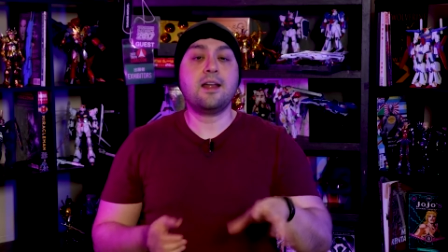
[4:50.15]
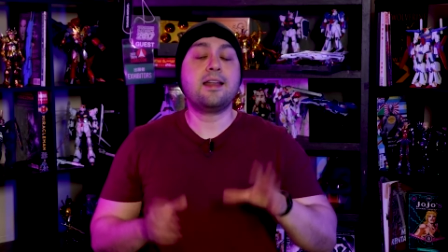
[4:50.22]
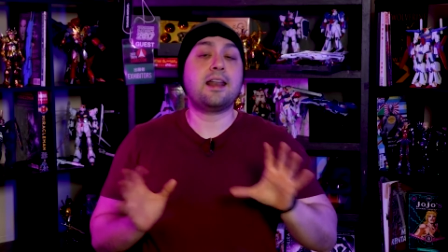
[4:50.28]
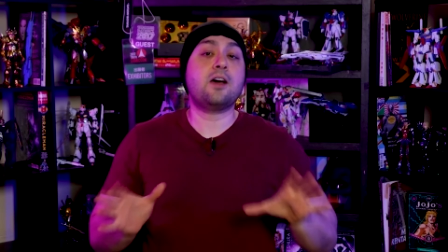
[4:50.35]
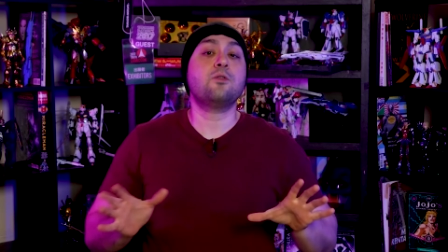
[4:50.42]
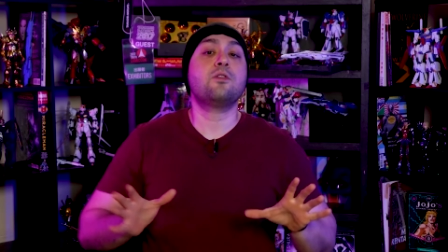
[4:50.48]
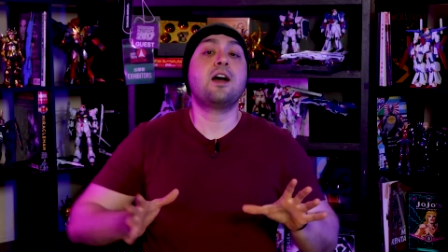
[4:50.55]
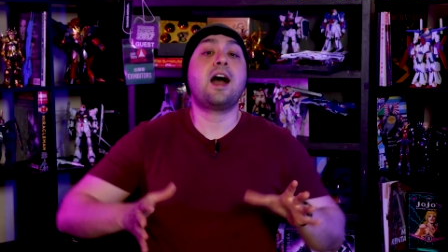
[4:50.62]

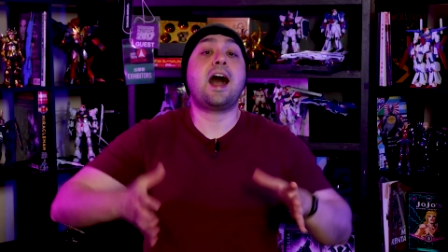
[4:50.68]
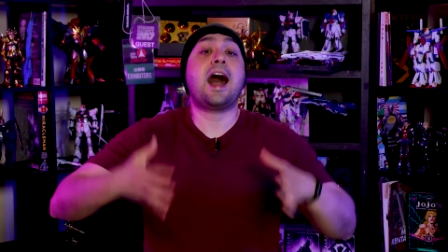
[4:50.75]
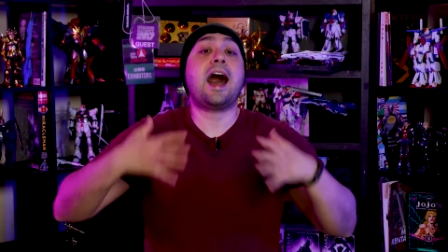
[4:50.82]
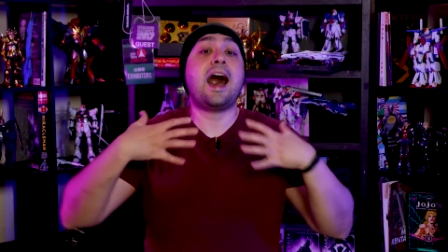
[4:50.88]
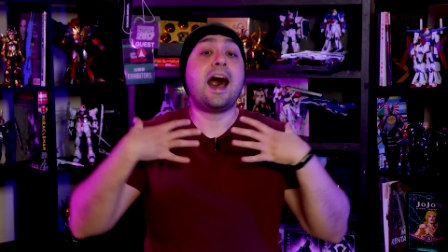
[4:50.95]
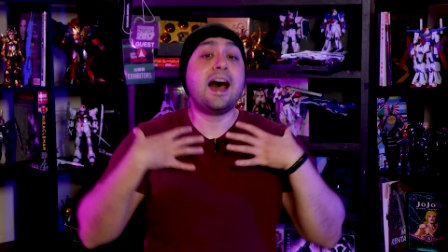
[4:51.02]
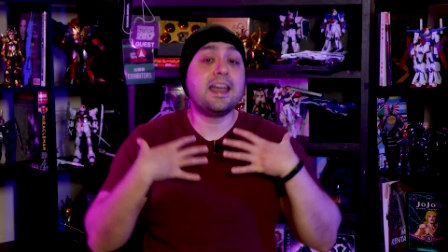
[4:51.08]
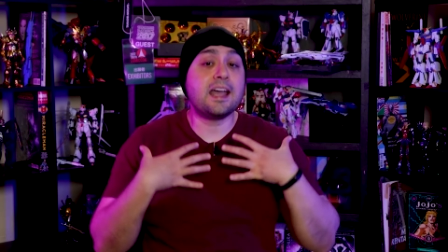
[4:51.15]
Now,
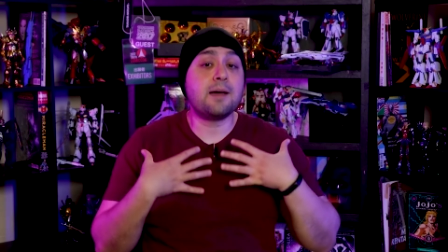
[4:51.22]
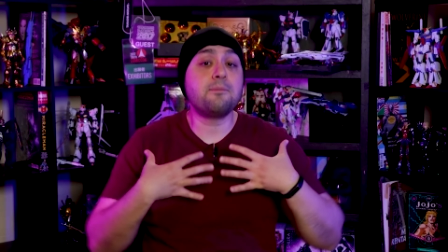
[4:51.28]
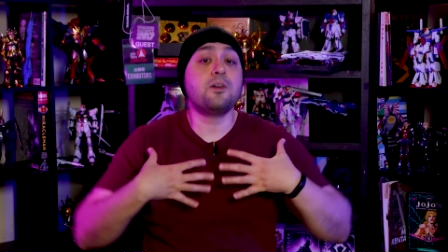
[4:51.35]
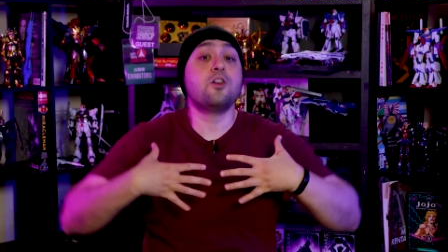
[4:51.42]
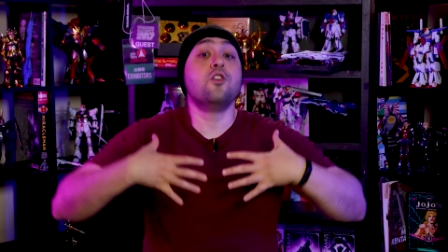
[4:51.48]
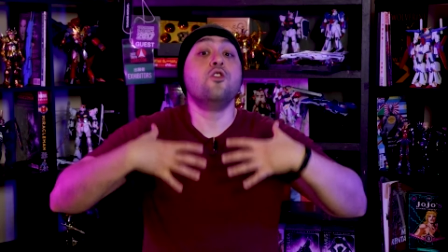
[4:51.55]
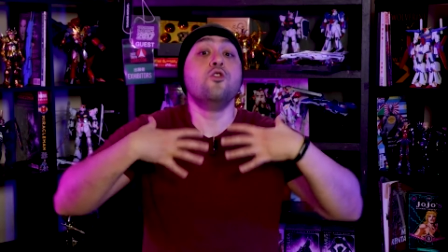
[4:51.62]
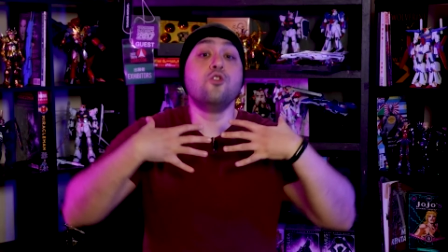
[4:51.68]
I am
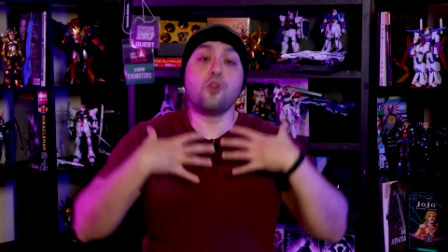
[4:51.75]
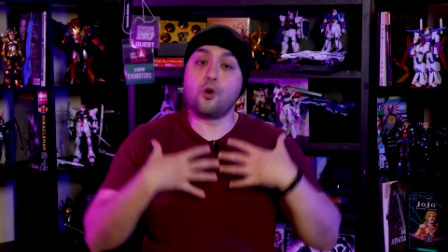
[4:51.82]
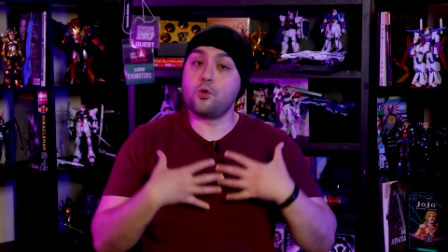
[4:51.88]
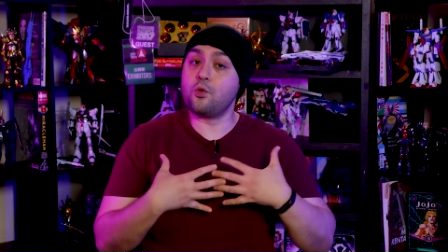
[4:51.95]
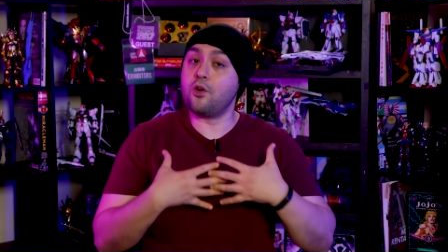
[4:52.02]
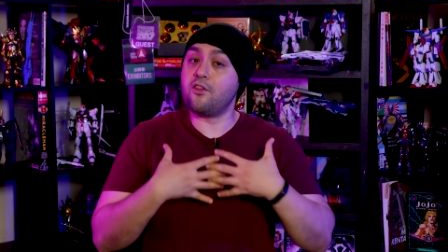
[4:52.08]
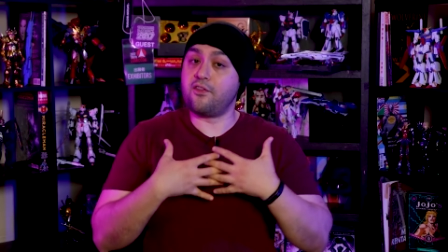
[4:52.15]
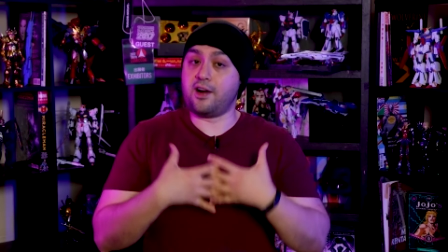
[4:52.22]

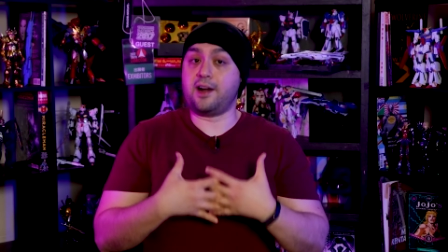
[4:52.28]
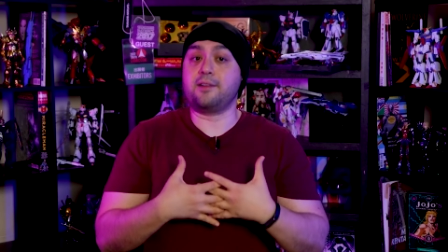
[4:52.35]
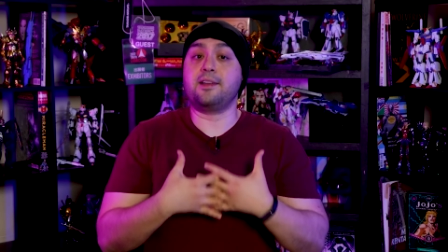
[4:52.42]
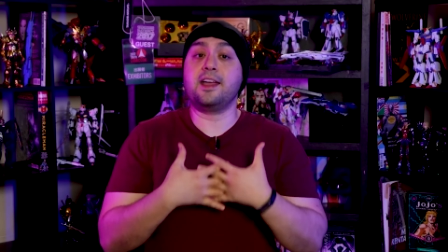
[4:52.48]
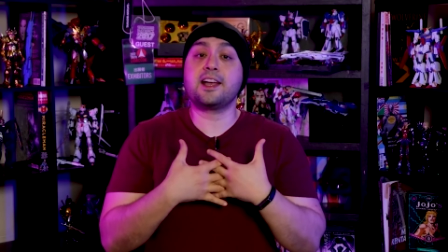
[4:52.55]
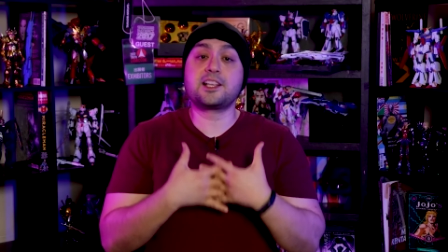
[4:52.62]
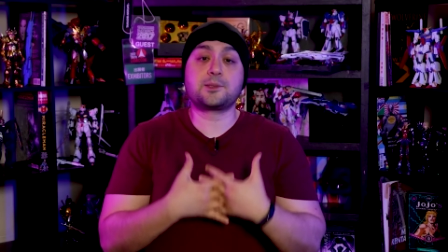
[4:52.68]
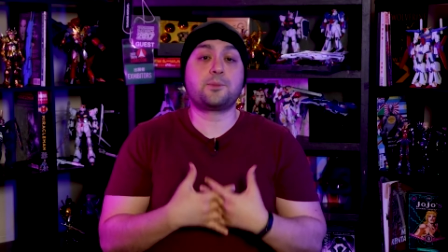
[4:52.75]
no Oobari
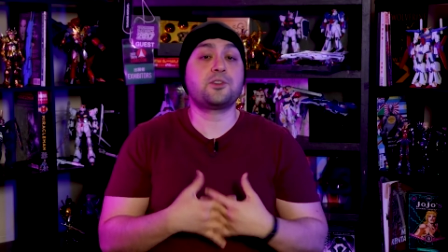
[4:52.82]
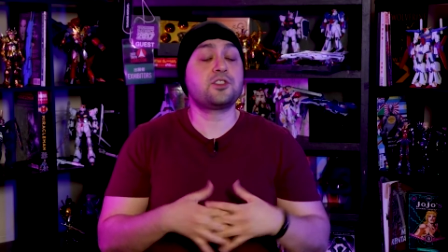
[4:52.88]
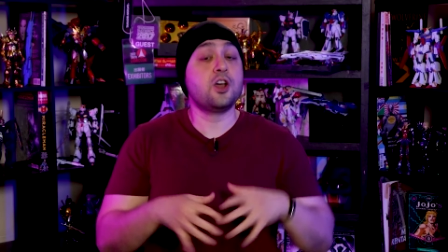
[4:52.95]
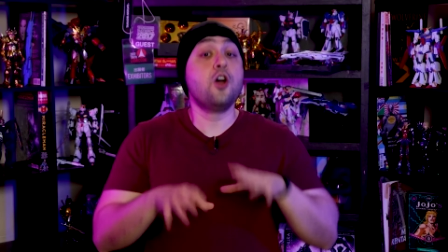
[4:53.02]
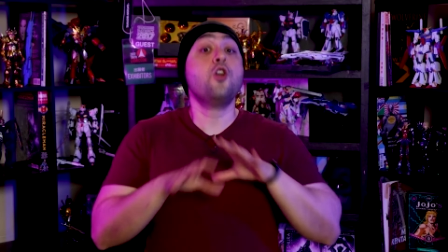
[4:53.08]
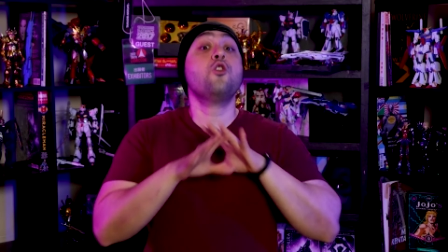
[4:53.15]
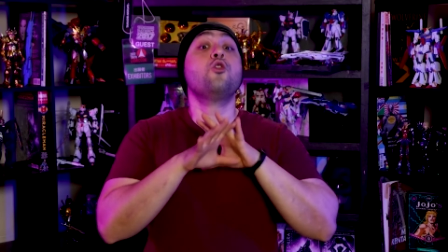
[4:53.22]
expert,